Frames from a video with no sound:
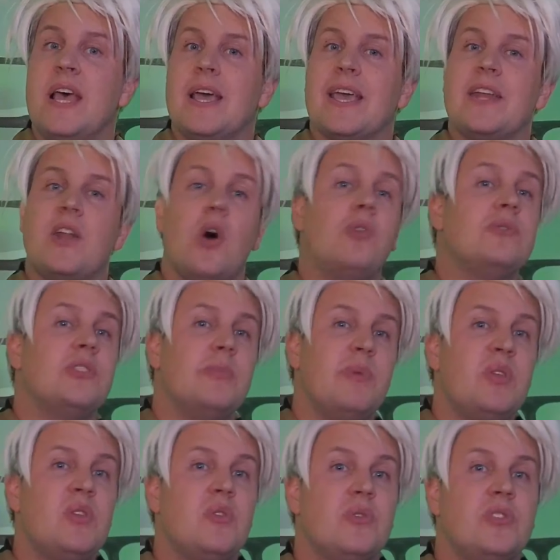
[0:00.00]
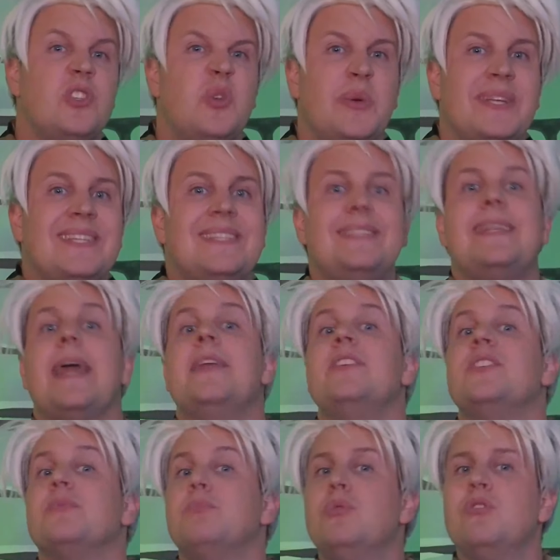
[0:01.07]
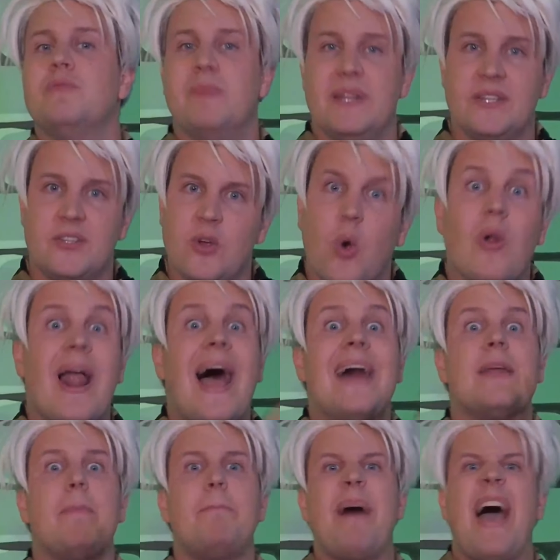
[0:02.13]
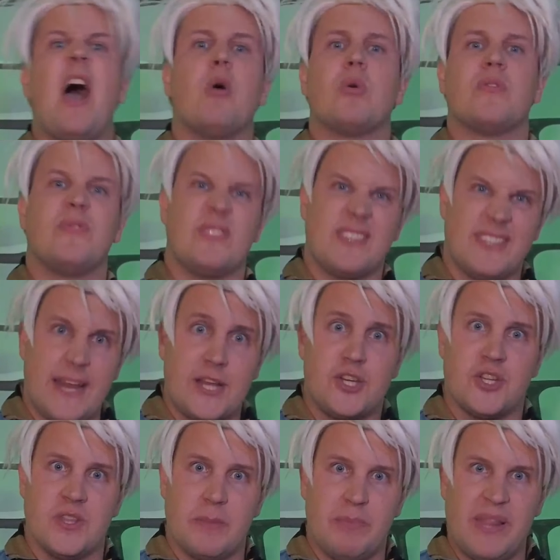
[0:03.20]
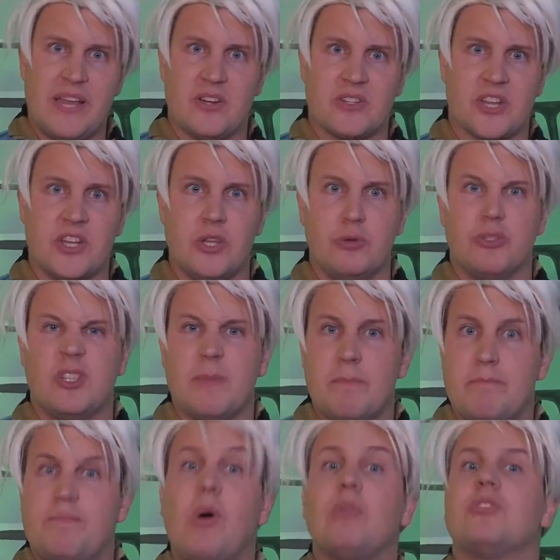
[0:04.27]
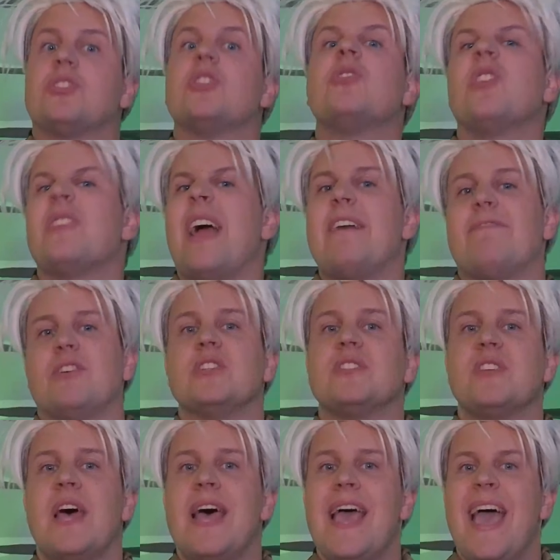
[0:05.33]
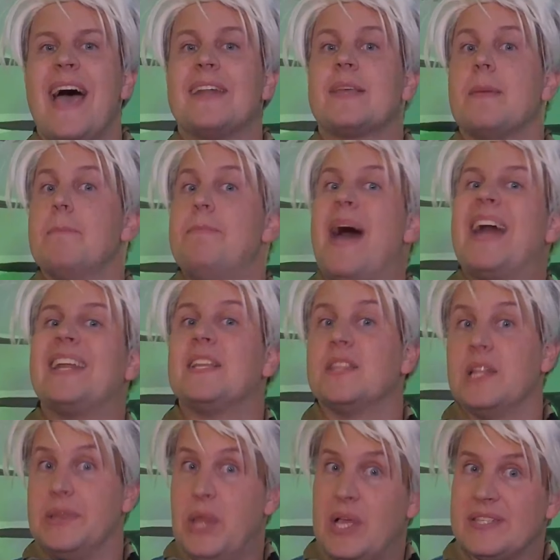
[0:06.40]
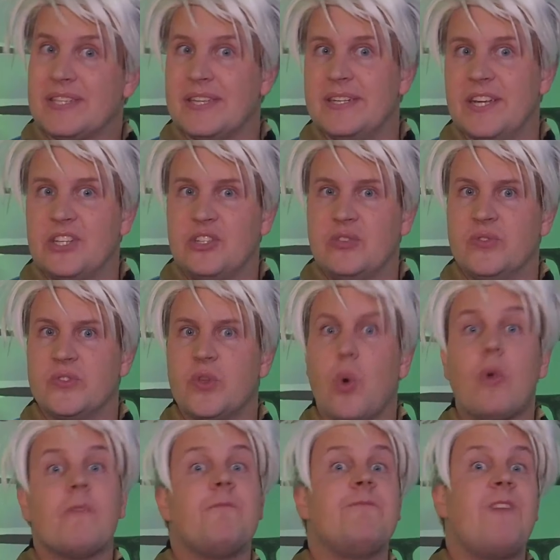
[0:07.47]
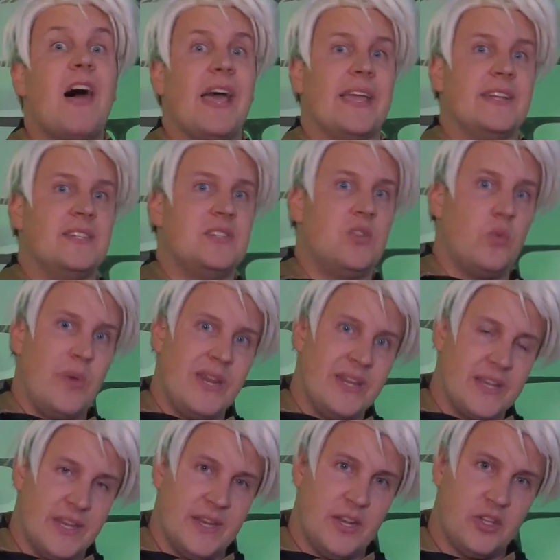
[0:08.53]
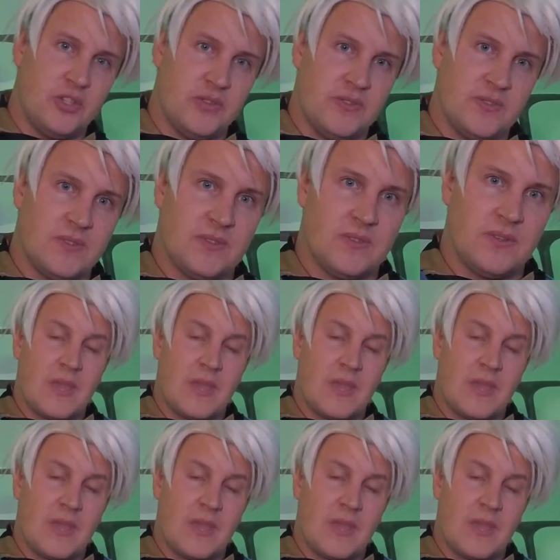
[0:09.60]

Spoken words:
can also be used to extend movement, or add a powerful station the players can use to bolster their efforts at combating the loss conditions or find the win conditions.